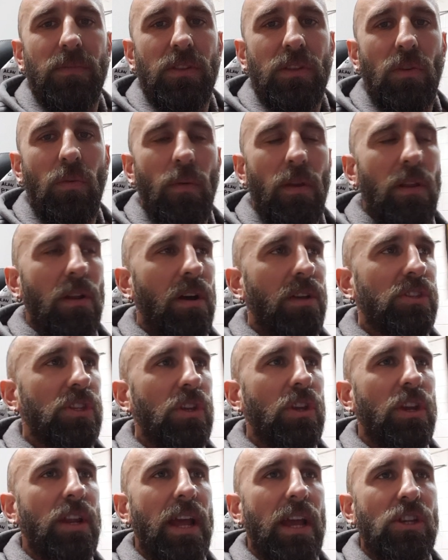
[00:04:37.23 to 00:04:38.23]
You realise that
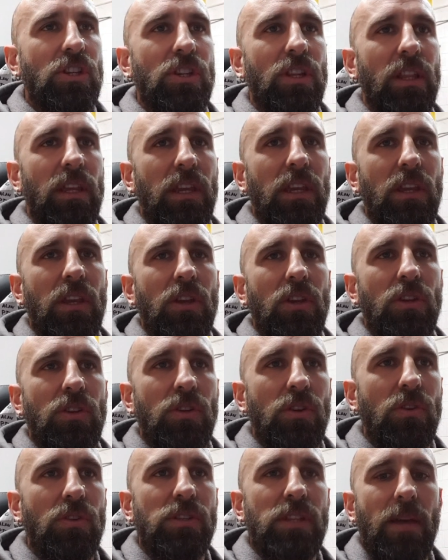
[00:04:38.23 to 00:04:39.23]
you can actually
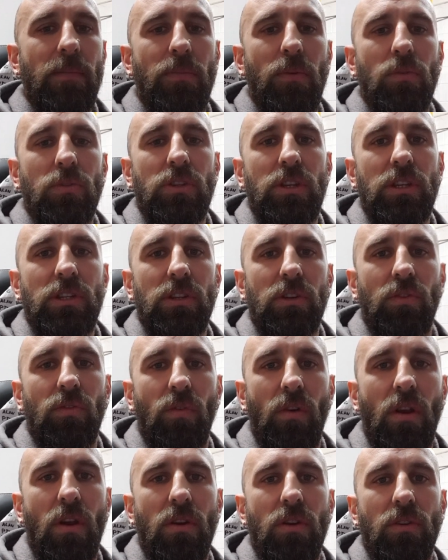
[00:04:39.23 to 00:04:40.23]
use that bullshit to
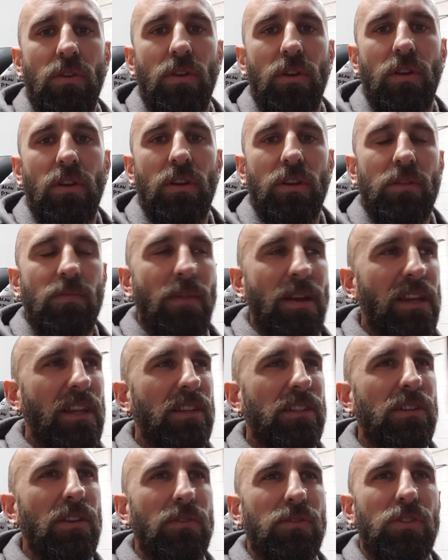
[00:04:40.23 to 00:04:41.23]
grow, to make
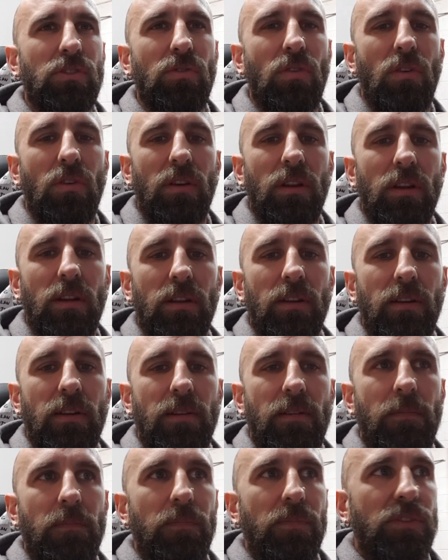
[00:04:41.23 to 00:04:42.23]
yourself stronger,
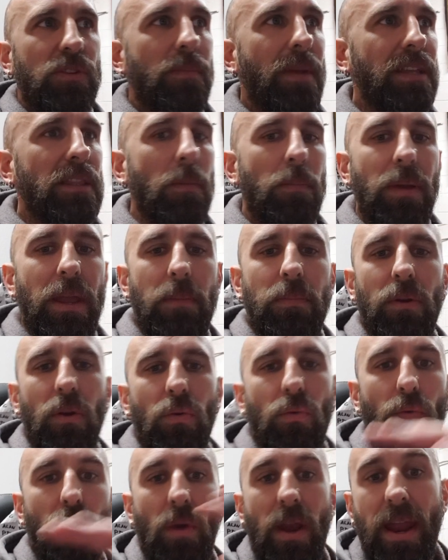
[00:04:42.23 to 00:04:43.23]
to make the people
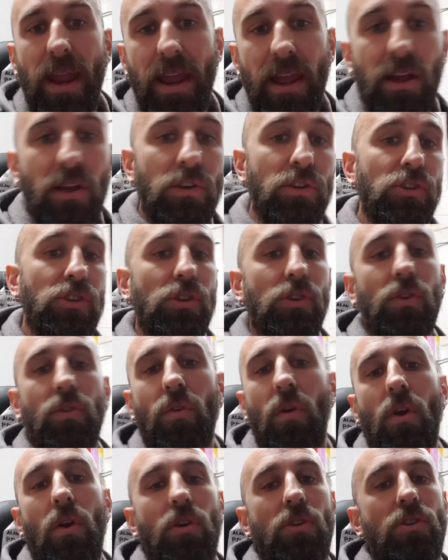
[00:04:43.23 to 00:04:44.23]
around you
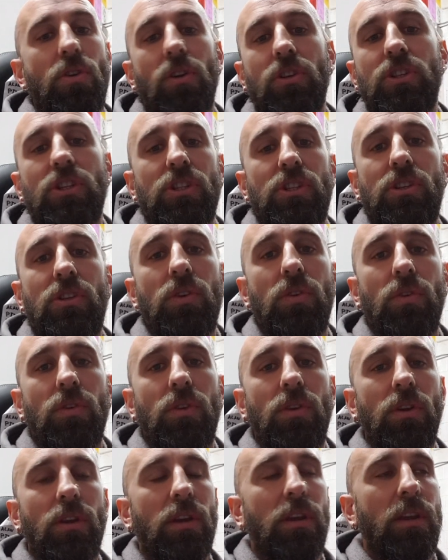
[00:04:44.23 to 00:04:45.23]
grow, not just you.